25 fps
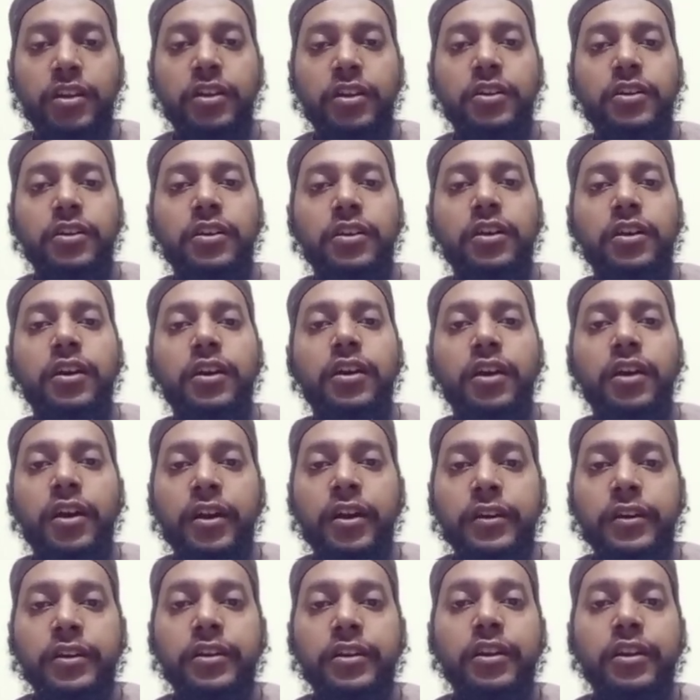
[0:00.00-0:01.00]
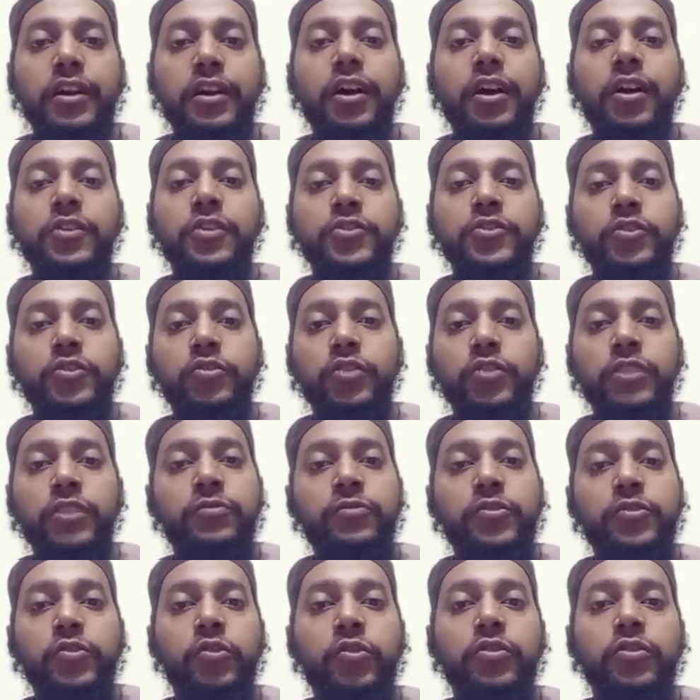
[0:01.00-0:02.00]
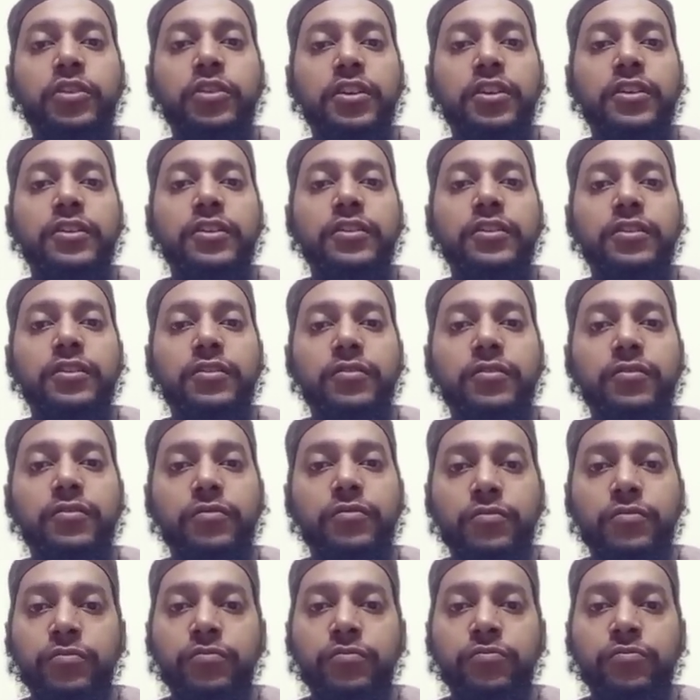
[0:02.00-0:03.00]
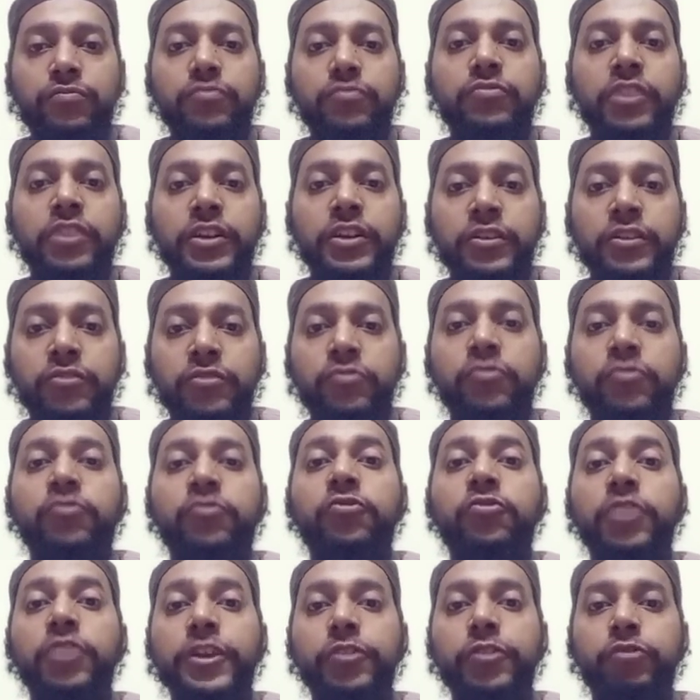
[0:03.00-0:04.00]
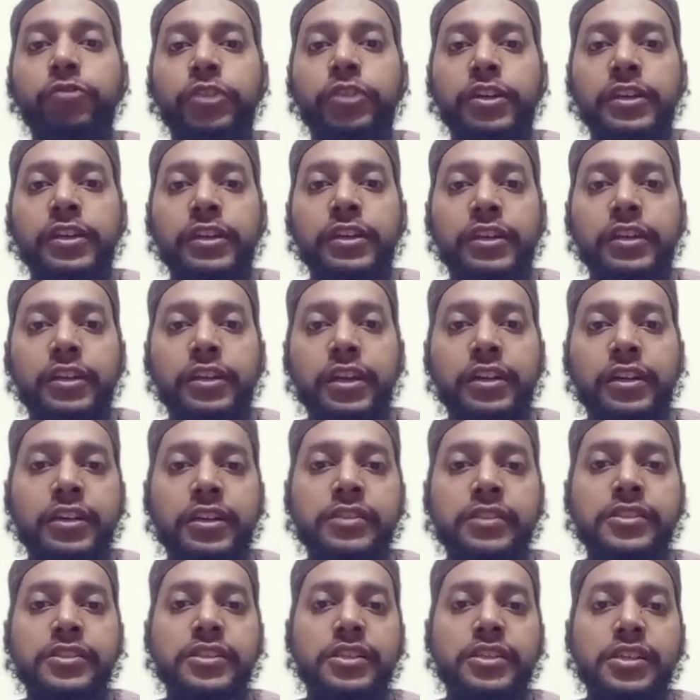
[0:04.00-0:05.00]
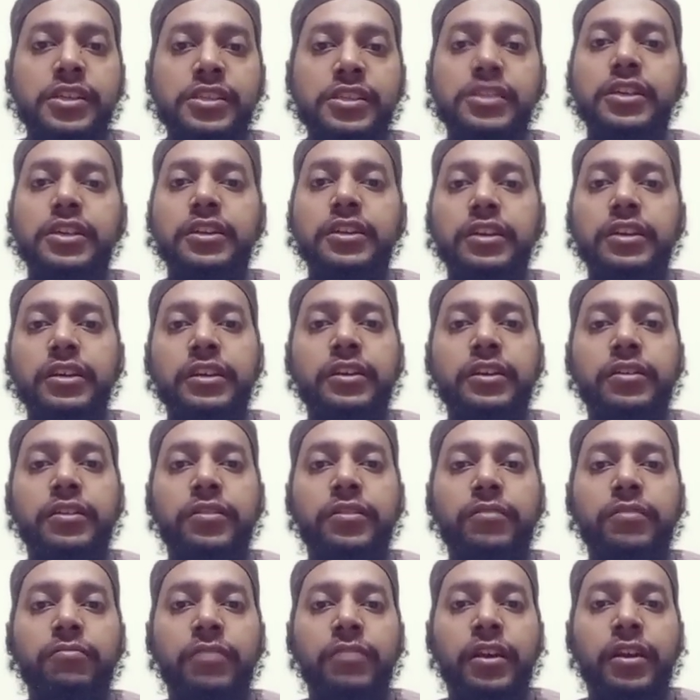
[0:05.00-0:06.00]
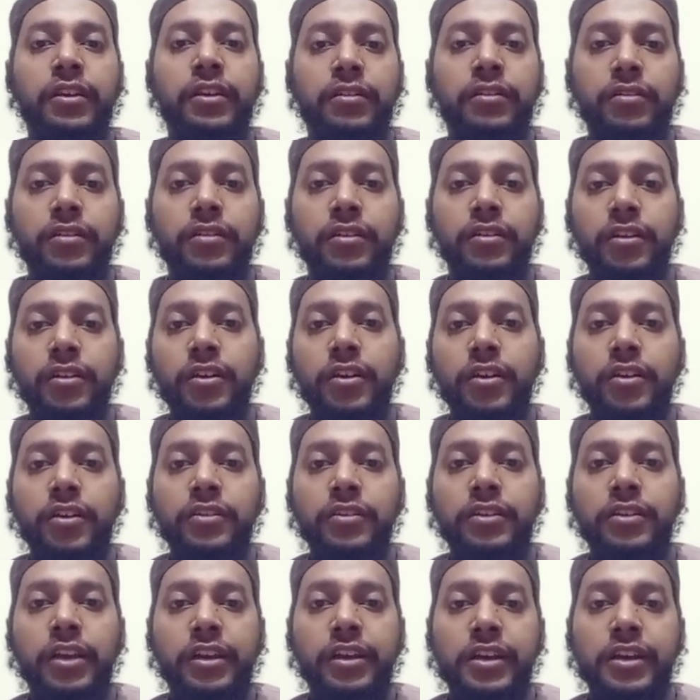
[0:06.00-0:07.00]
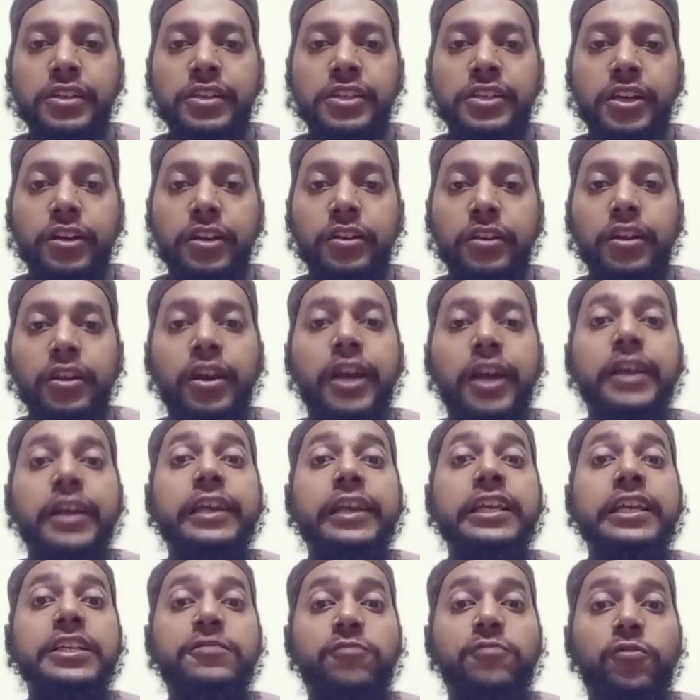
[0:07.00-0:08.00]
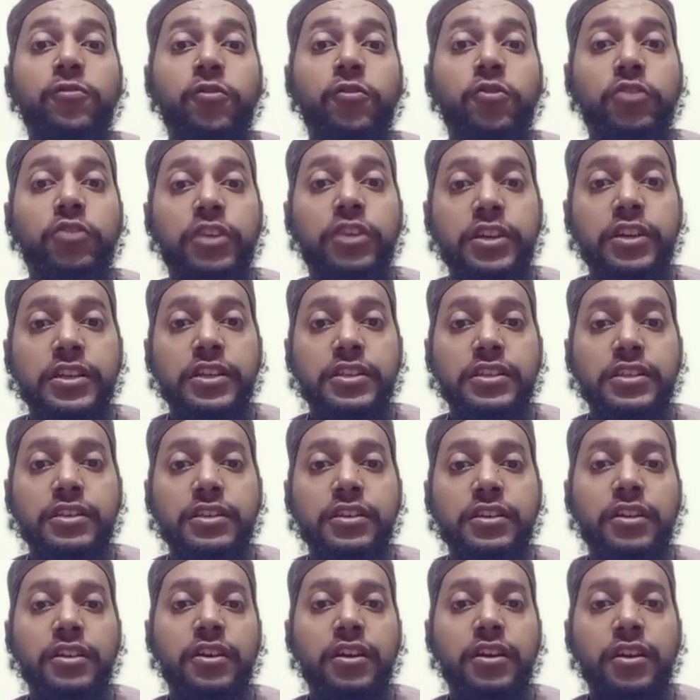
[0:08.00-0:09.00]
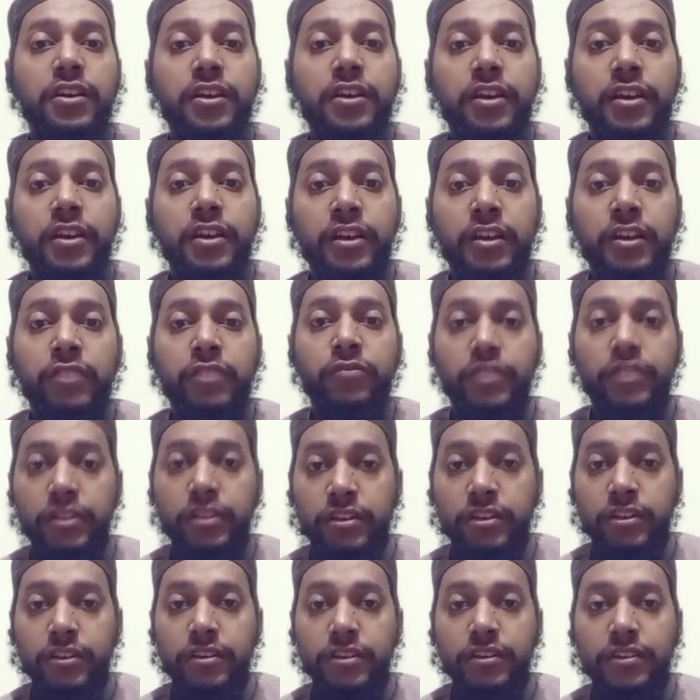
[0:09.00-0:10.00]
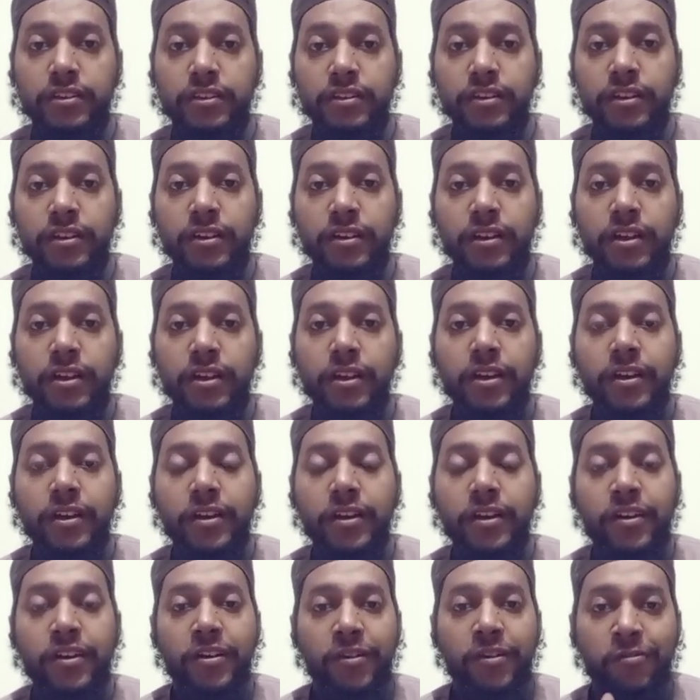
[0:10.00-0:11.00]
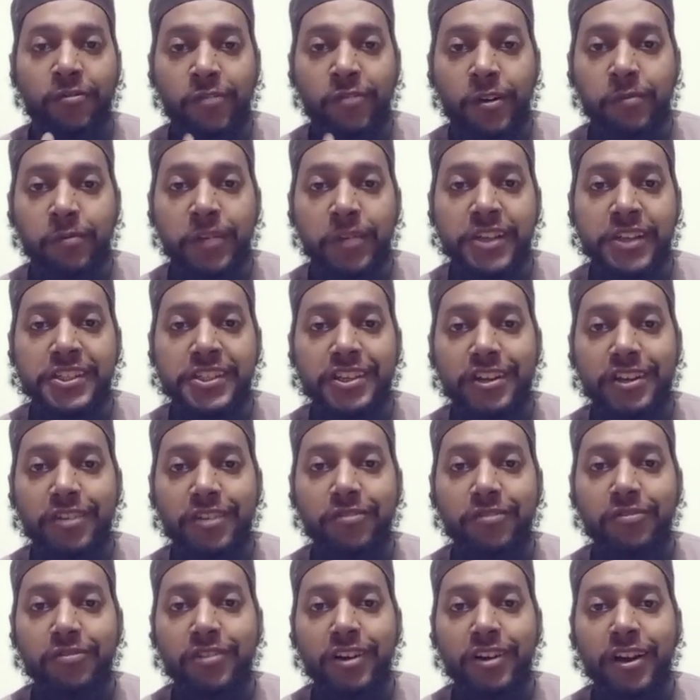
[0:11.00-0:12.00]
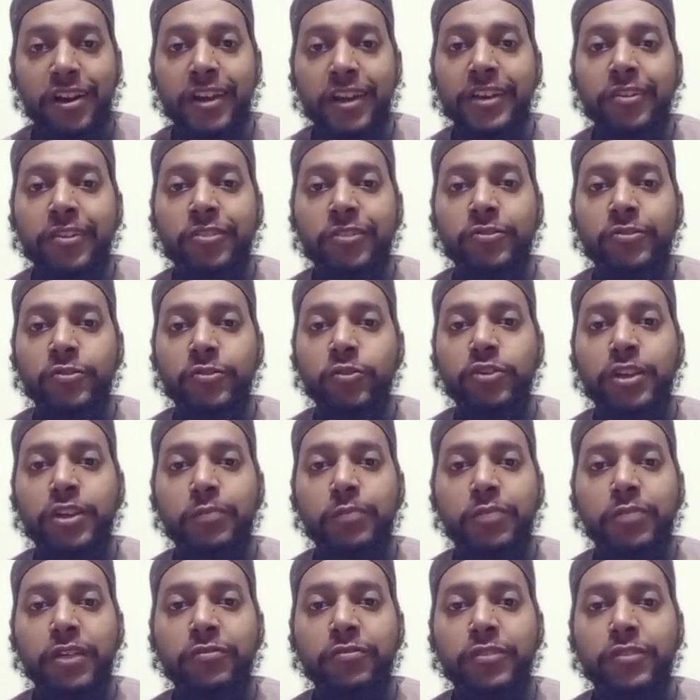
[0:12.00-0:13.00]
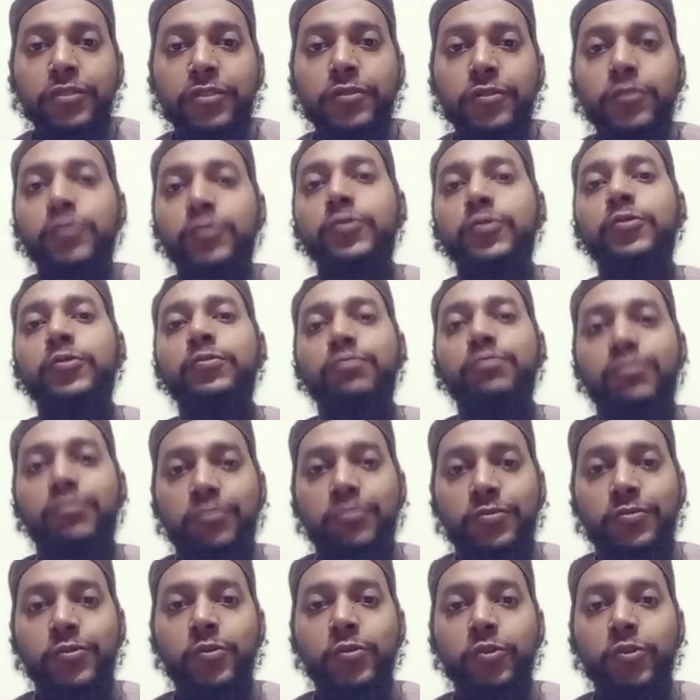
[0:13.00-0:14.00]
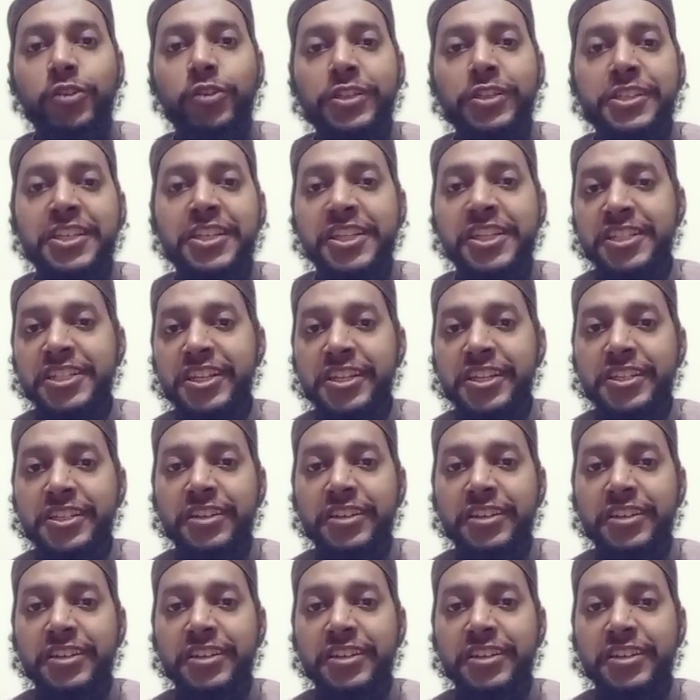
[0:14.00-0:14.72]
And also, if you don't learn it frequently, like consistently, like like I said, at least 4 days in a week. For myself, I usually prefer to do it 6 days in a week.